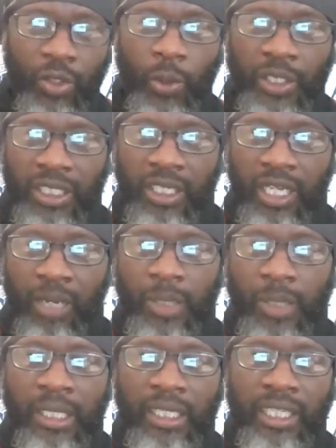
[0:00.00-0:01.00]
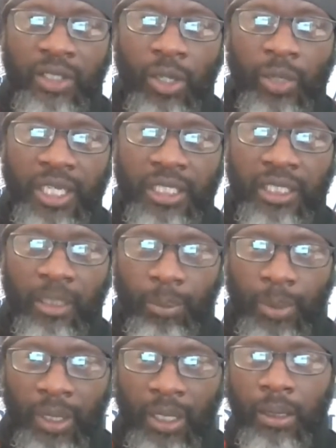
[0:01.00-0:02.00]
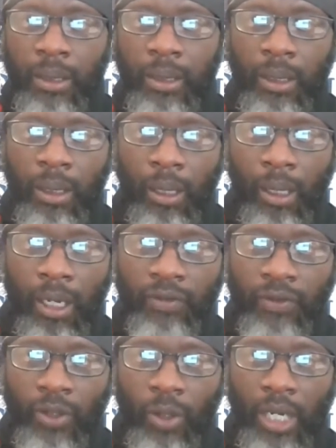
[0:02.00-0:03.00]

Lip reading: going to come. Let's go into the book of